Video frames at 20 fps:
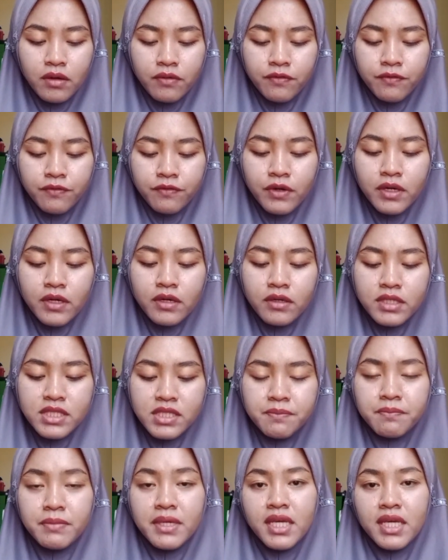for
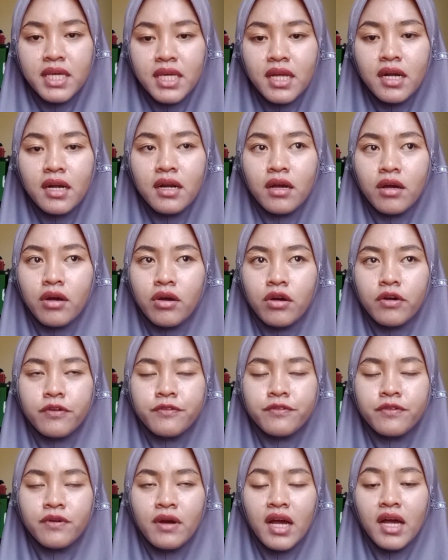speaker
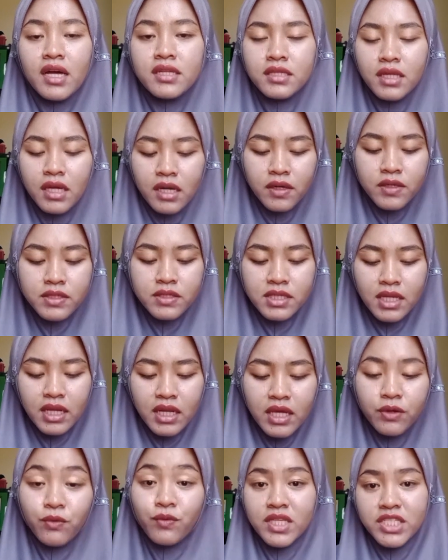of others'
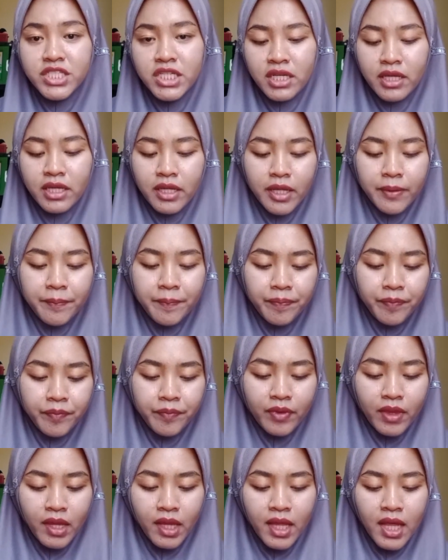language.
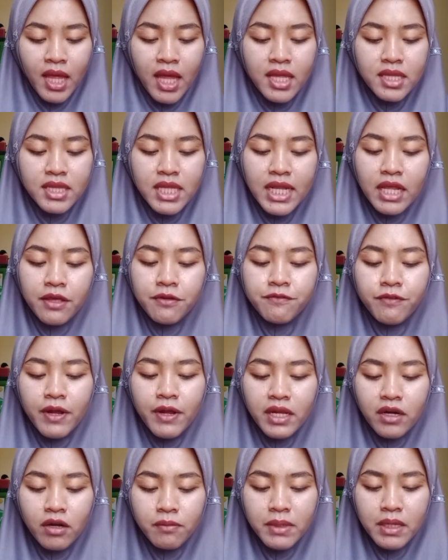The
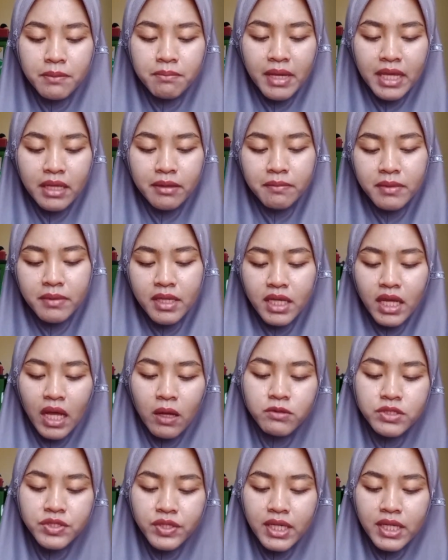environment may be a
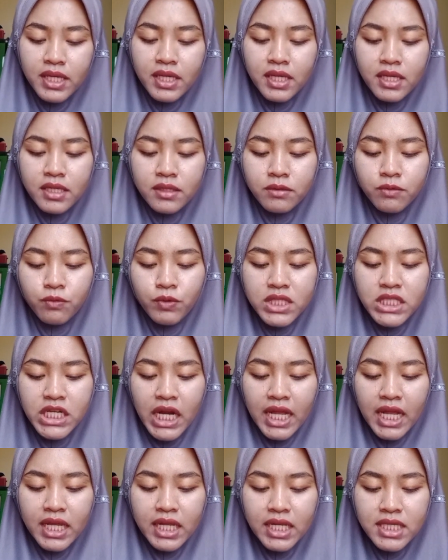country in which
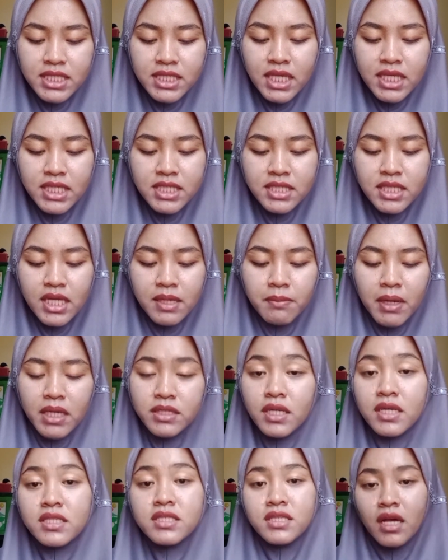English is the
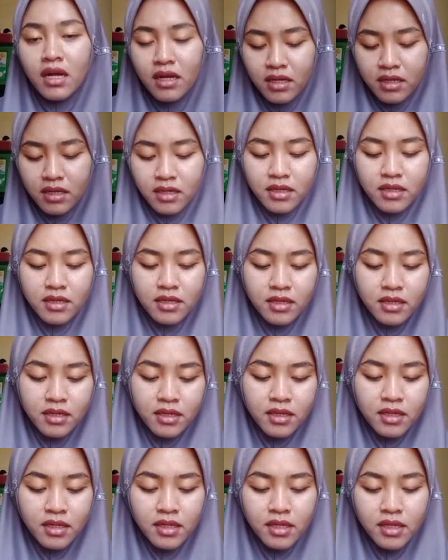mother tongue.
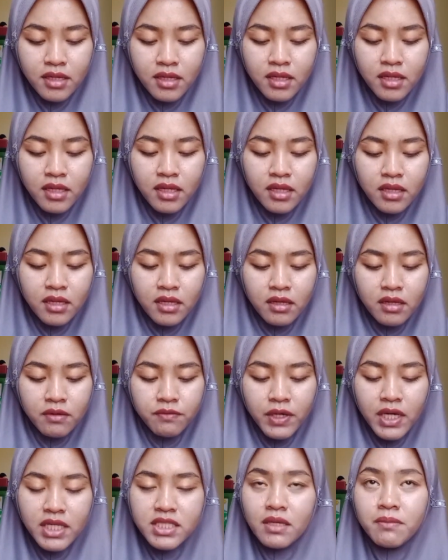
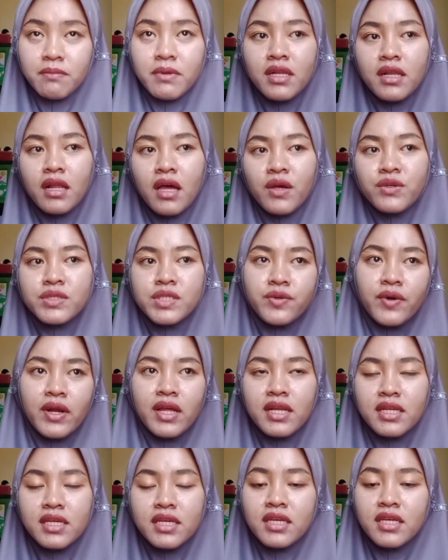For example,
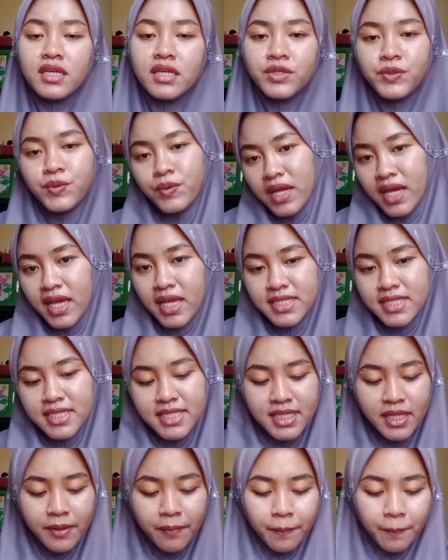Australia, US,
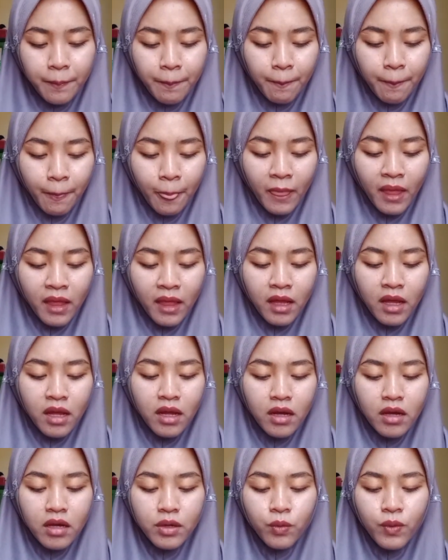
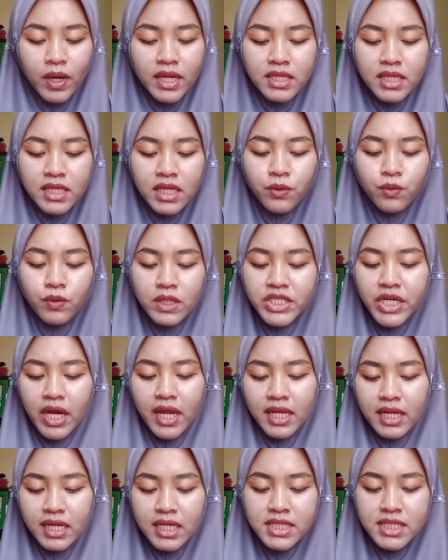or one in which
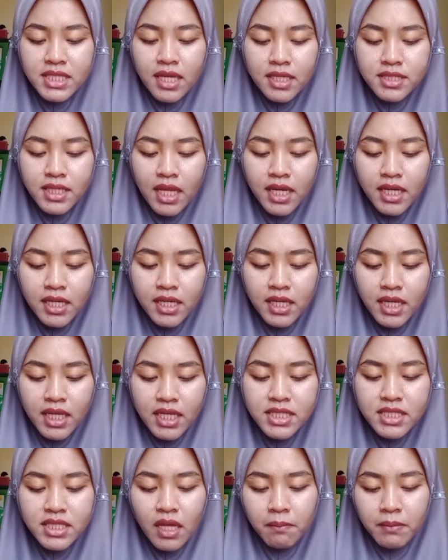English has an
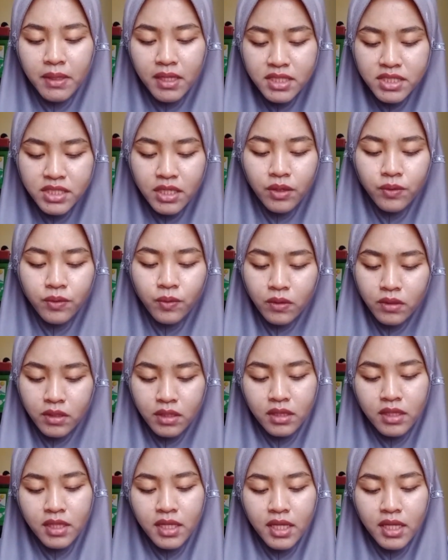established role,